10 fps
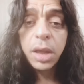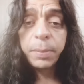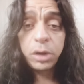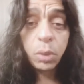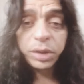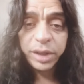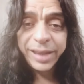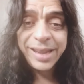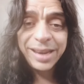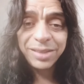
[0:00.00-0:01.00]
but not when you're
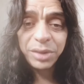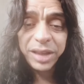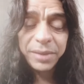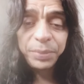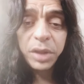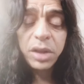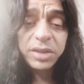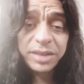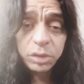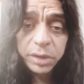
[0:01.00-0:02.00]
healing, okay?
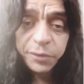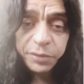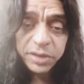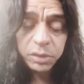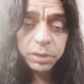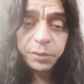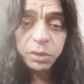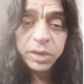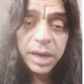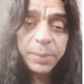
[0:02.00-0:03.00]
Stick to the citrus
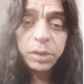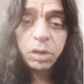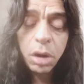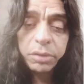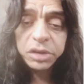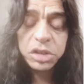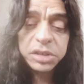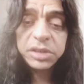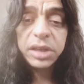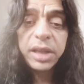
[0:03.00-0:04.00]
fruits, the lemon, the
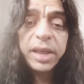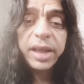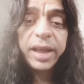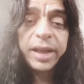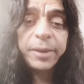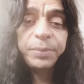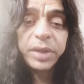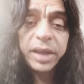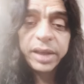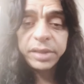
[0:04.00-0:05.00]
oranges, um,
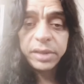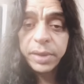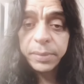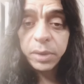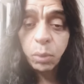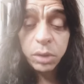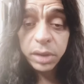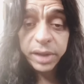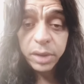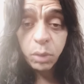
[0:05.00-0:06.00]
and um,
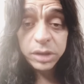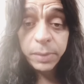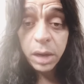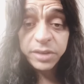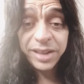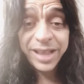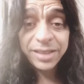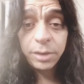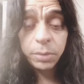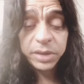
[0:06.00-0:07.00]
watermelons and
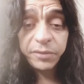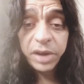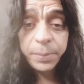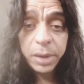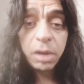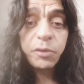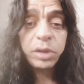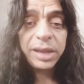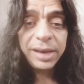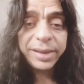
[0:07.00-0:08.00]
cantaloupes are very
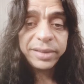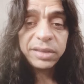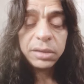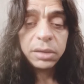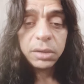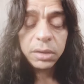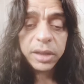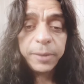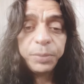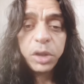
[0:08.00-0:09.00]
powerful healers,
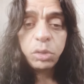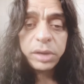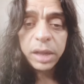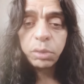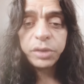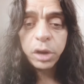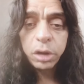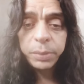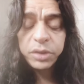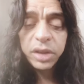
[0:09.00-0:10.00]
okay? You do that with the
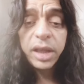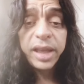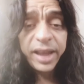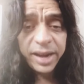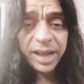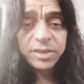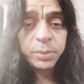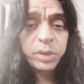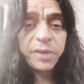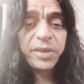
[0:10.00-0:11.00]
herbs and add
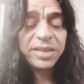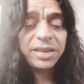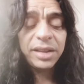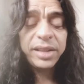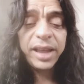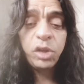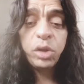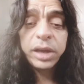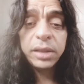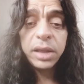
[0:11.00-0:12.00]
some dry fasting in there and you
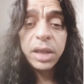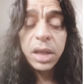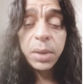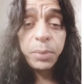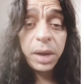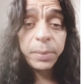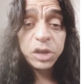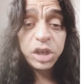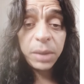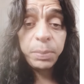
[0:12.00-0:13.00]
can pretty
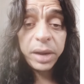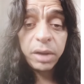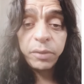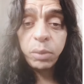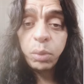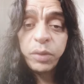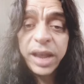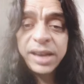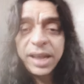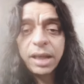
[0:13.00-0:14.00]
much get better with
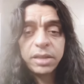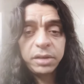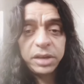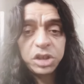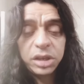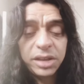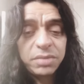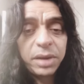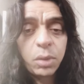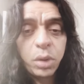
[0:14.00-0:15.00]
any health condition. It
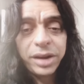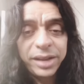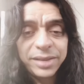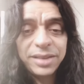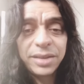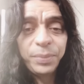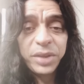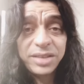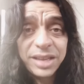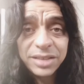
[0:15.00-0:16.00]
doesn't matter what it is.
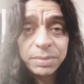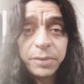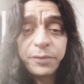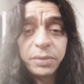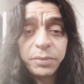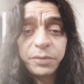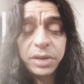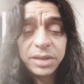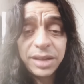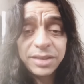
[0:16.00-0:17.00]
It's that simple.
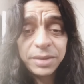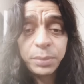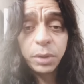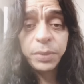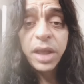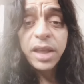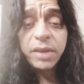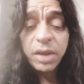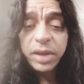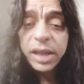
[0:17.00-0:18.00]
It's that simple.
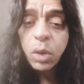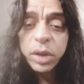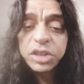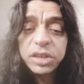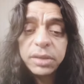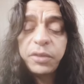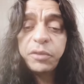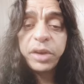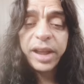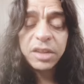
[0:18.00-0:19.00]
If you have any questions, feel
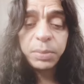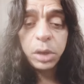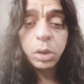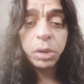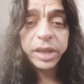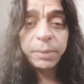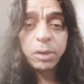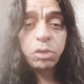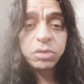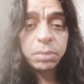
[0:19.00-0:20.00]
free to ask below, okay?
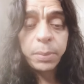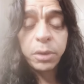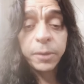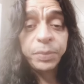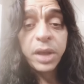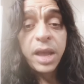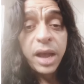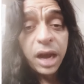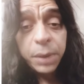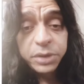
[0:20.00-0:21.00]
But always remember,
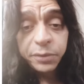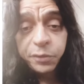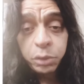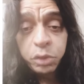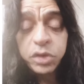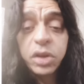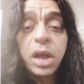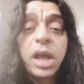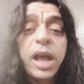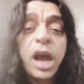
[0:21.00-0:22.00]
100% fruits
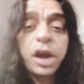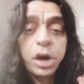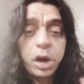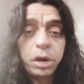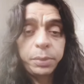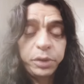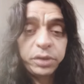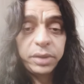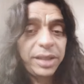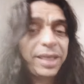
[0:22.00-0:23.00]
and
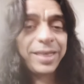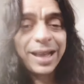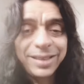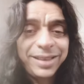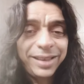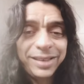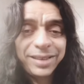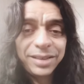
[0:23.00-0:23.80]
herbs. That's it.